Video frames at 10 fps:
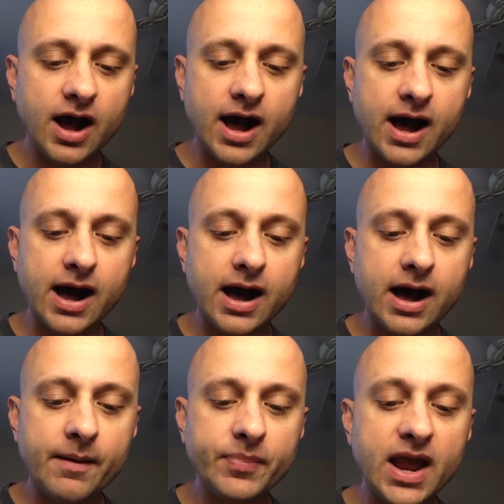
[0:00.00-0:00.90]

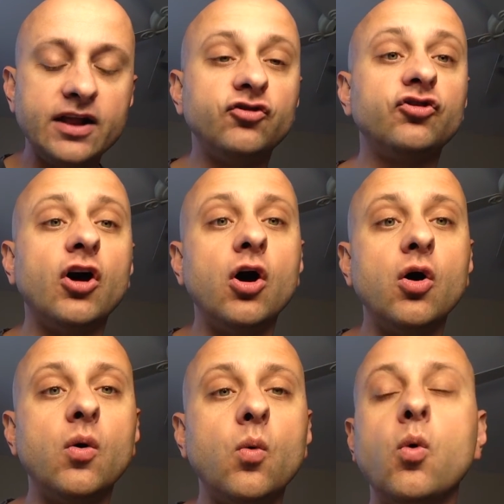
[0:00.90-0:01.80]
And
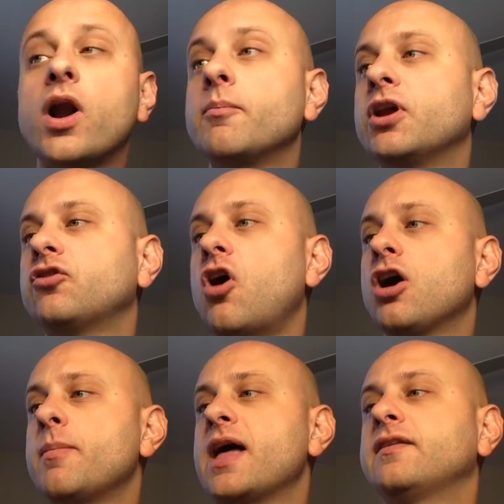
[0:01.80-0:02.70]
so what I'm going to
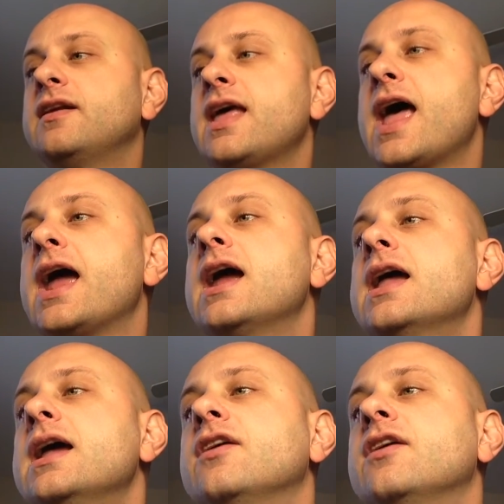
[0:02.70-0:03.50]
talk about today